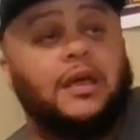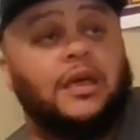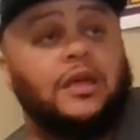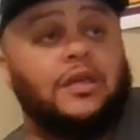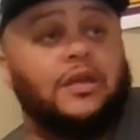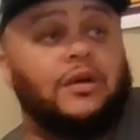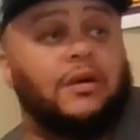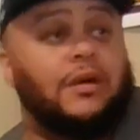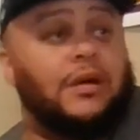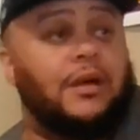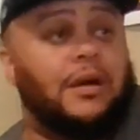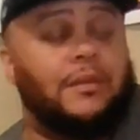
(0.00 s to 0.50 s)

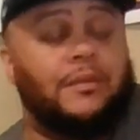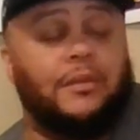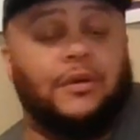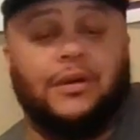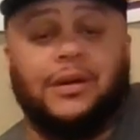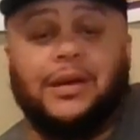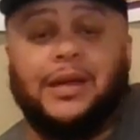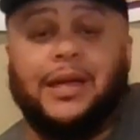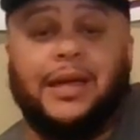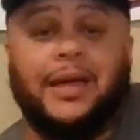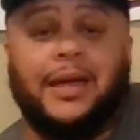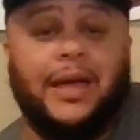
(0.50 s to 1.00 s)
Y'all come
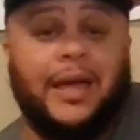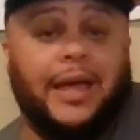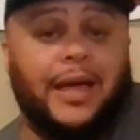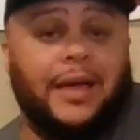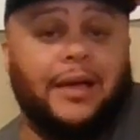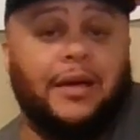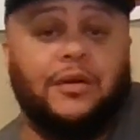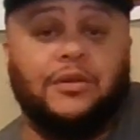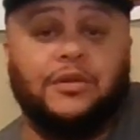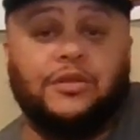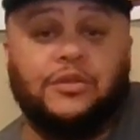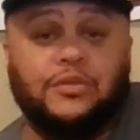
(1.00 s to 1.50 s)
on there
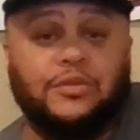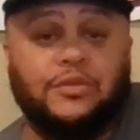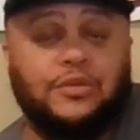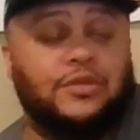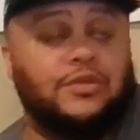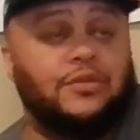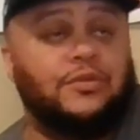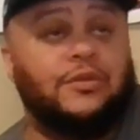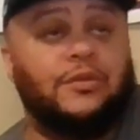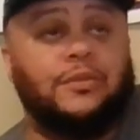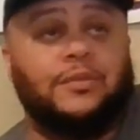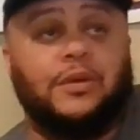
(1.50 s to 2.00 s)
on
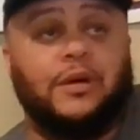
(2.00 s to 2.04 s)
YouTube.